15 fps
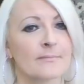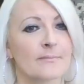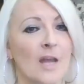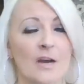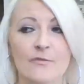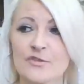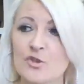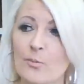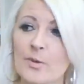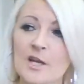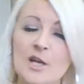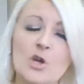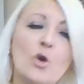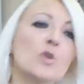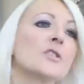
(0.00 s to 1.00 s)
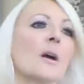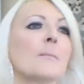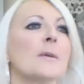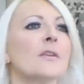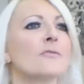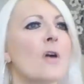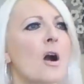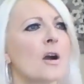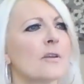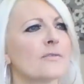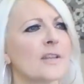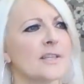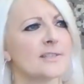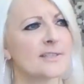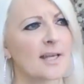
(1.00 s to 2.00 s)
And if somebody looked at me wrong, if
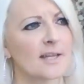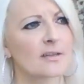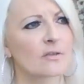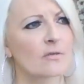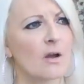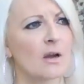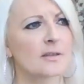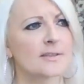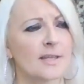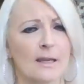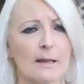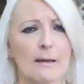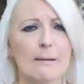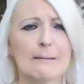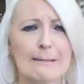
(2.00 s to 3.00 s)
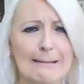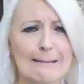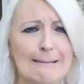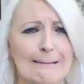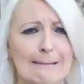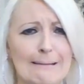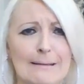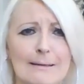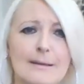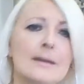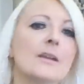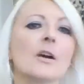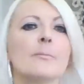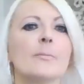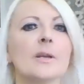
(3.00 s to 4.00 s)
they said the wrong thing, I'd,
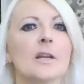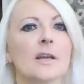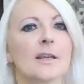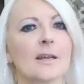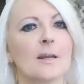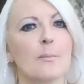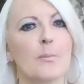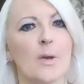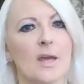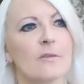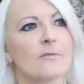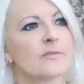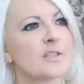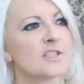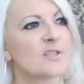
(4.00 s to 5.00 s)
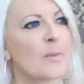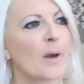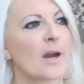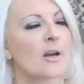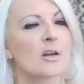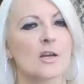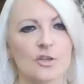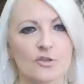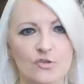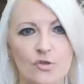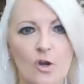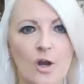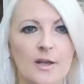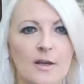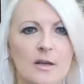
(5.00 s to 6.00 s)
and I'd be like in a pit of despair. I'd
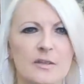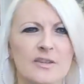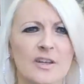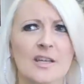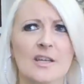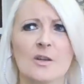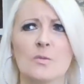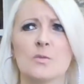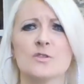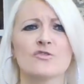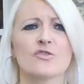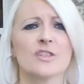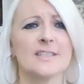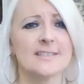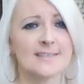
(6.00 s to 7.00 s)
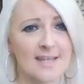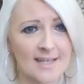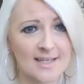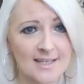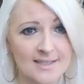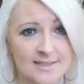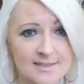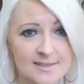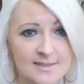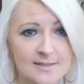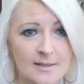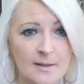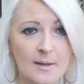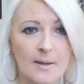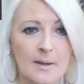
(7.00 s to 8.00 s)
cry all night. It was ridiculous.
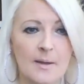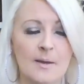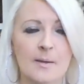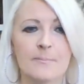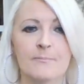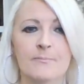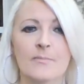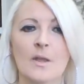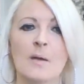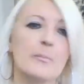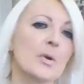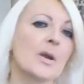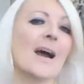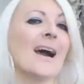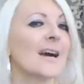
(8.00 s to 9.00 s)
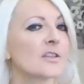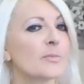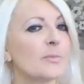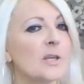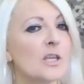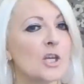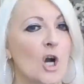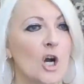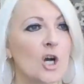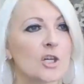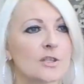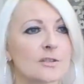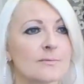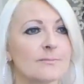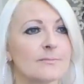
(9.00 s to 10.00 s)
But it had to be
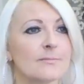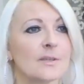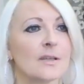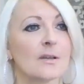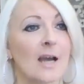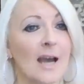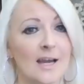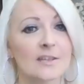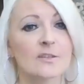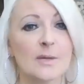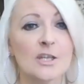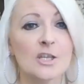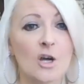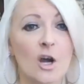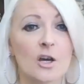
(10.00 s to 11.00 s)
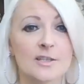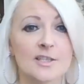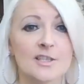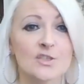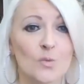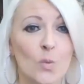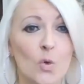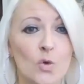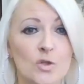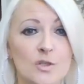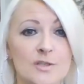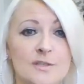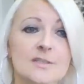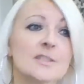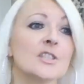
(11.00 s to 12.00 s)
God. It had to be God, His Word,
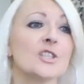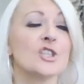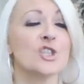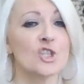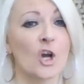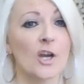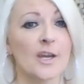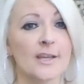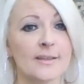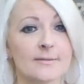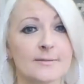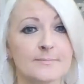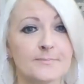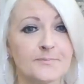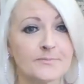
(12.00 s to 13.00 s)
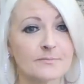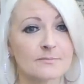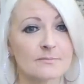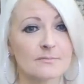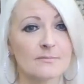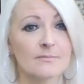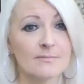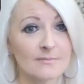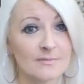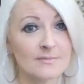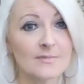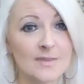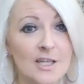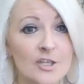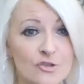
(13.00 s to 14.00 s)
to shine
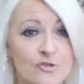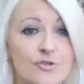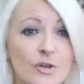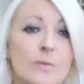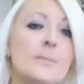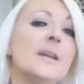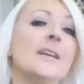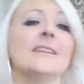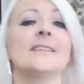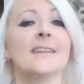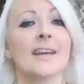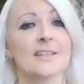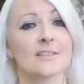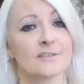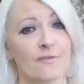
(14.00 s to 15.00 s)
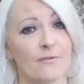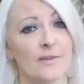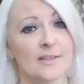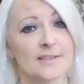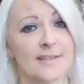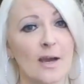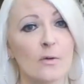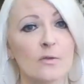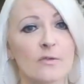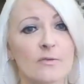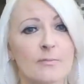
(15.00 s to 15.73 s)
through me, to get His filth out of